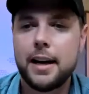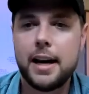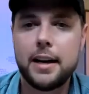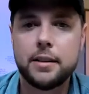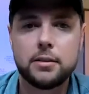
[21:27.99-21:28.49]

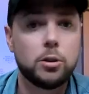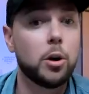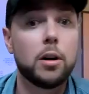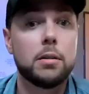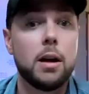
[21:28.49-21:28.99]
and
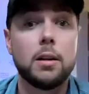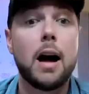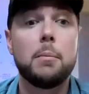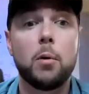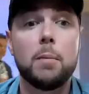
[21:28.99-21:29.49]
learn a
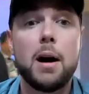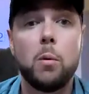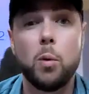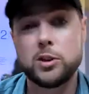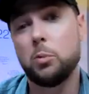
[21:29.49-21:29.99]
lot more
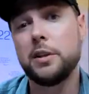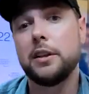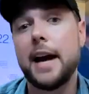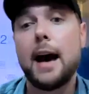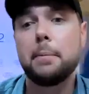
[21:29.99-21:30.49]
about what's
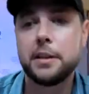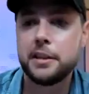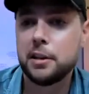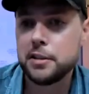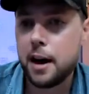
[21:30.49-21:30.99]
really happening
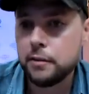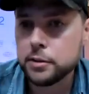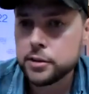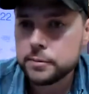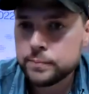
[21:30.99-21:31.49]
here at
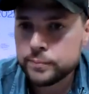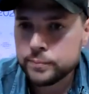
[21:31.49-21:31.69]
Davos.